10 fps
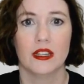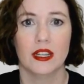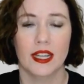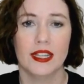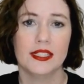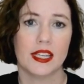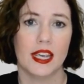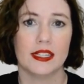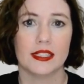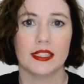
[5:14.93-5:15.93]
In this
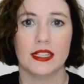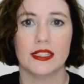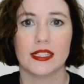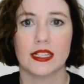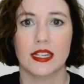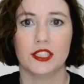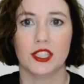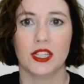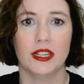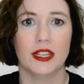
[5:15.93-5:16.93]
case, a designation
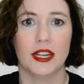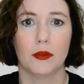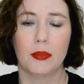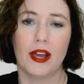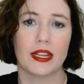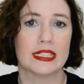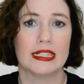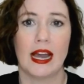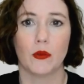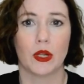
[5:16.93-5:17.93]
indicator block is
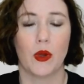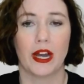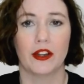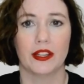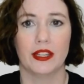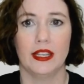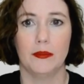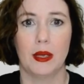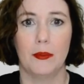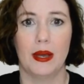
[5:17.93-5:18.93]
not required in the
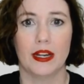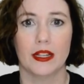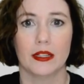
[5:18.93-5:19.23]
email body.